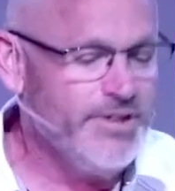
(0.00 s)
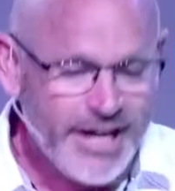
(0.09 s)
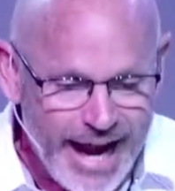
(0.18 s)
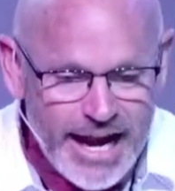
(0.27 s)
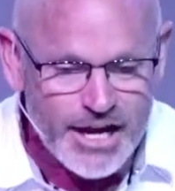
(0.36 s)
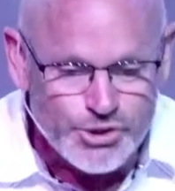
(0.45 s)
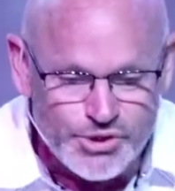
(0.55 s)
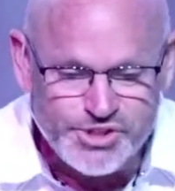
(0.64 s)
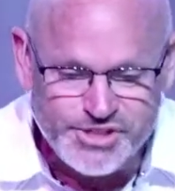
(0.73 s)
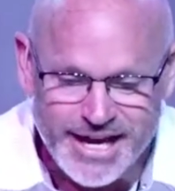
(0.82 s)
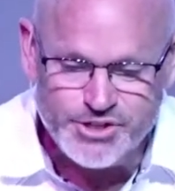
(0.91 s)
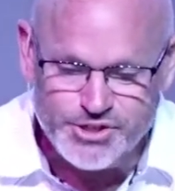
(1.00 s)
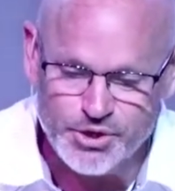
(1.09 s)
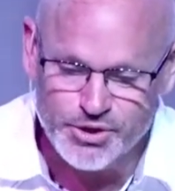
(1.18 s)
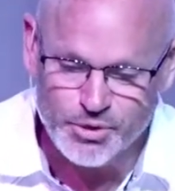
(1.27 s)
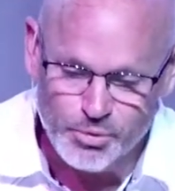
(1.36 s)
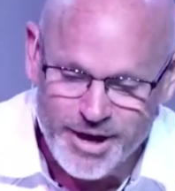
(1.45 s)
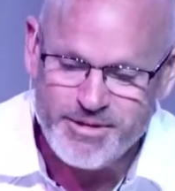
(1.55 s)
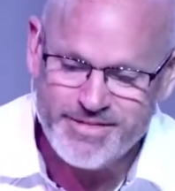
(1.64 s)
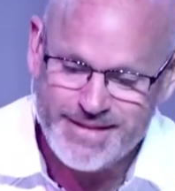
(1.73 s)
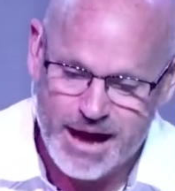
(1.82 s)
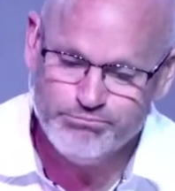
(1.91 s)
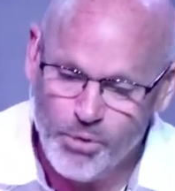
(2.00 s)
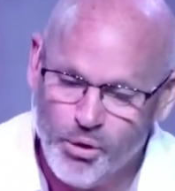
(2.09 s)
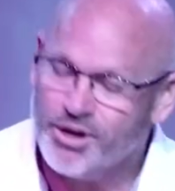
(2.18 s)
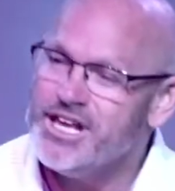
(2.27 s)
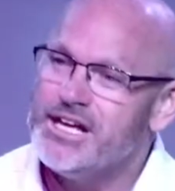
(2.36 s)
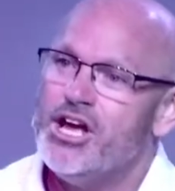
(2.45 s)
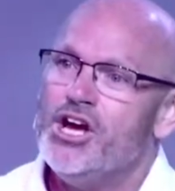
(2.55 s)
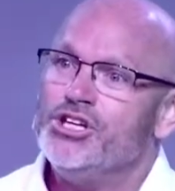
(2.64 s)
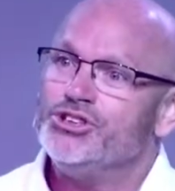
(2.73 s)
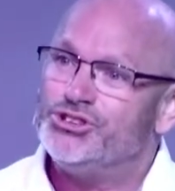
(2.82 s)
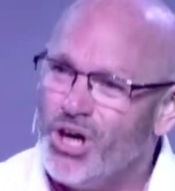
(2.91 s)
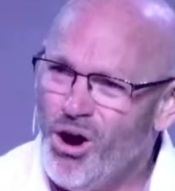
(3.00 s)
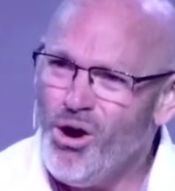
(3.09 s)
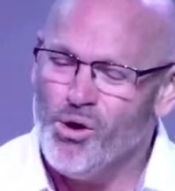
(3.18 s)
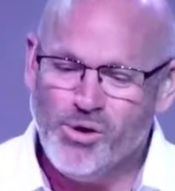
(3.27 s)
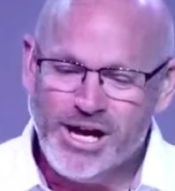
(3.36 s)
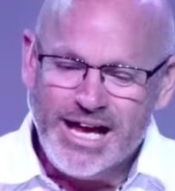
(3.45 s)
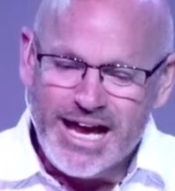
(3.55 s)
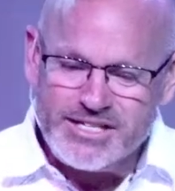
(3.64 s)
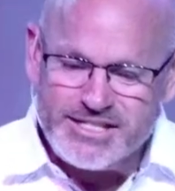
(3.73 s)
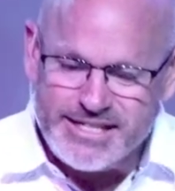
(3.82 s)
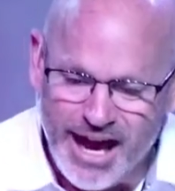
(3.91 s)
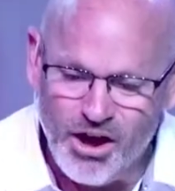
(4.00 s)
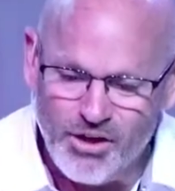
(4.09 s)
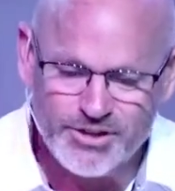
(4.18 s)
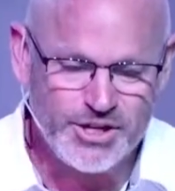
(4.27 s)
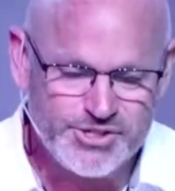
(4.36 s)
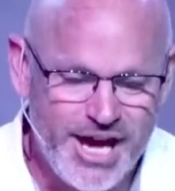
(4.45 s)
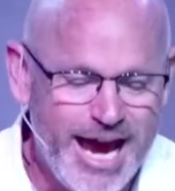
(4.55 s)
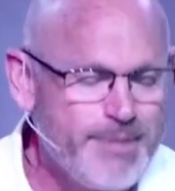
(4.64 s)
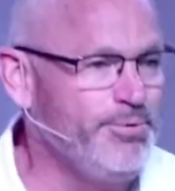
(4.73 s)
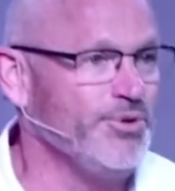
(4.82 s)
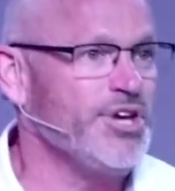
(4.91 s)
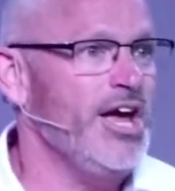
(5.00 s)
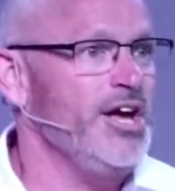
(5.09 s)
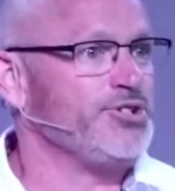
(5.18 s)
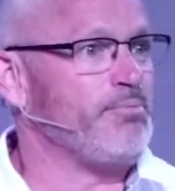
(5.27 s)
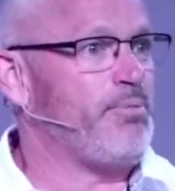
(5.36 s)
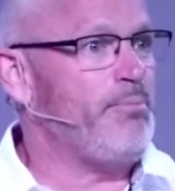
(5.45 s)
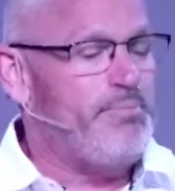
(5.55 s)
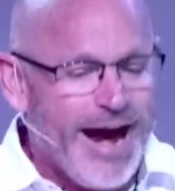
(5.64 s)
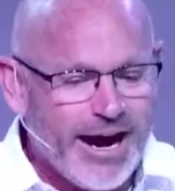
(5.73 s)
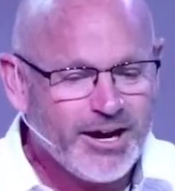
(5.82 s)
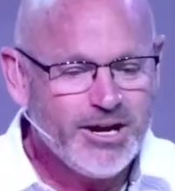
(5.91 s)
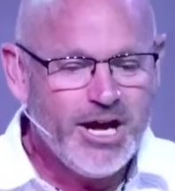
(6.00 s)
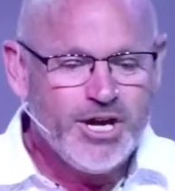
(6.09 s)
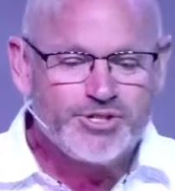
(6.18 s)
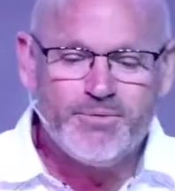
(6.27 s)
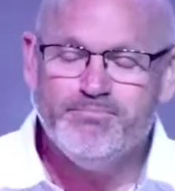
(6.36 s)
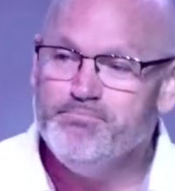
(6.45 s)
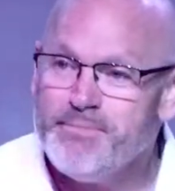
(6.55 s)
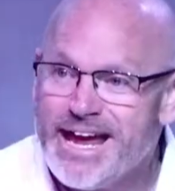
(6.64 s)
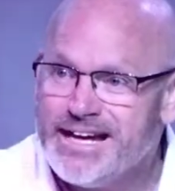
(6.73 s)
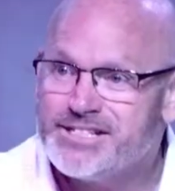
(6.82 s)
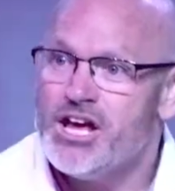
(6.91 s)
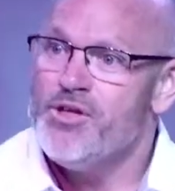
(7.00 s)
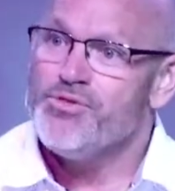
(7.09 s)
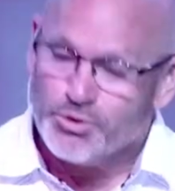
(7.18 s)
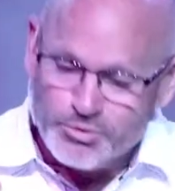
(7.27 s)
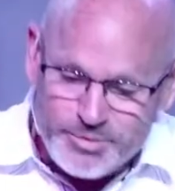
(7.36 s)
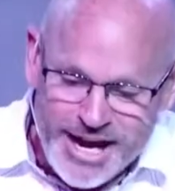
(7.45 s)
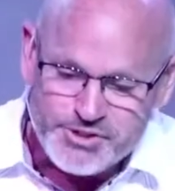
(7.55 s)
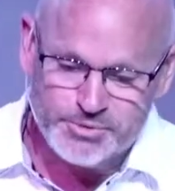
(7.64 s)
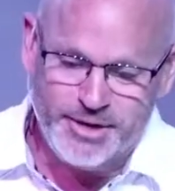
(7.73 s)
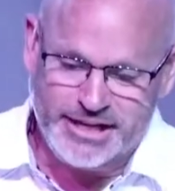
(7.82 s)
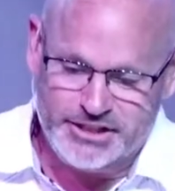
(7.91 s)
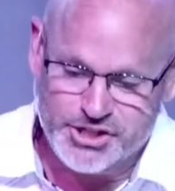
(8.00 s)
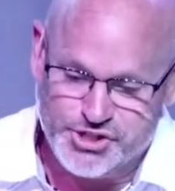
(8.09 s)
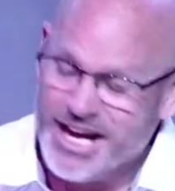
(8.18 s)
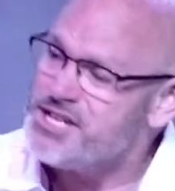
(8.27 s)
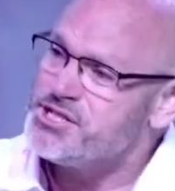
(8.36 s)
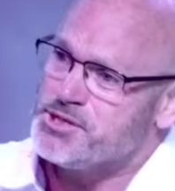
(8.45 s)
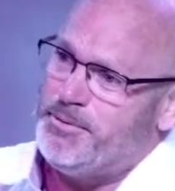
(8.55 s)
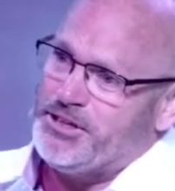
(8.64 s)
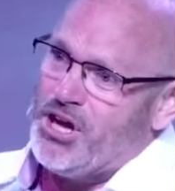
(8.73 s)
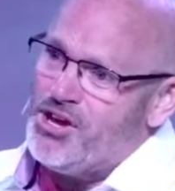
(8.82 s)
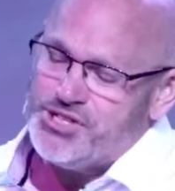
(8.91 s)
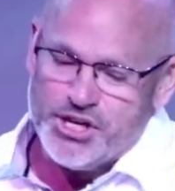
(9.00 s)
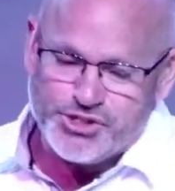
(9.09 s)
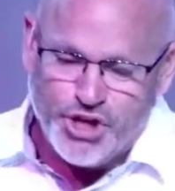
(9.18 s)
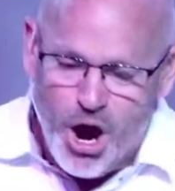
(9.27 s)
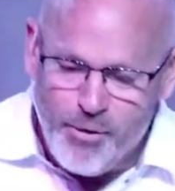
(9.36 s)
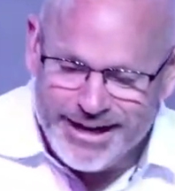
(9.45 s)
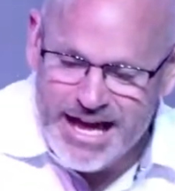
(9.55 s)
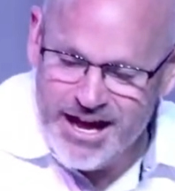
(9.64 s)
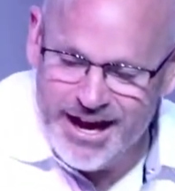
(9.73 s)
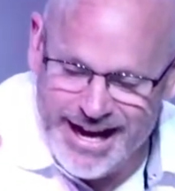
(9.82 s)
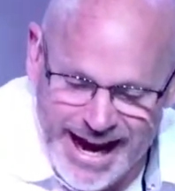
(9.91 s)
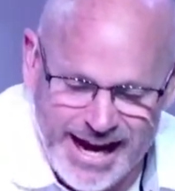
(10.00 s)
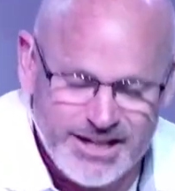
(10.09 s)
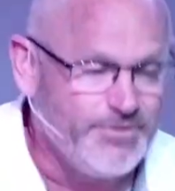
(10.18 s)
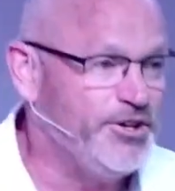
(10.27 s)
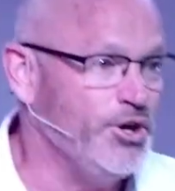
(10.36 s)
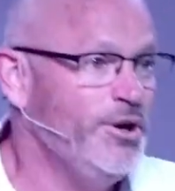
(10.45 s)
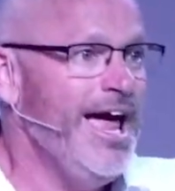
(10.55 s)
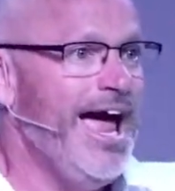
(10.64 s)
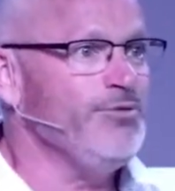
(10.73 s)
The angel said to the women that morning, go and tell the disciples to prepare to meet the resurrected Jesus because he's going ahead of you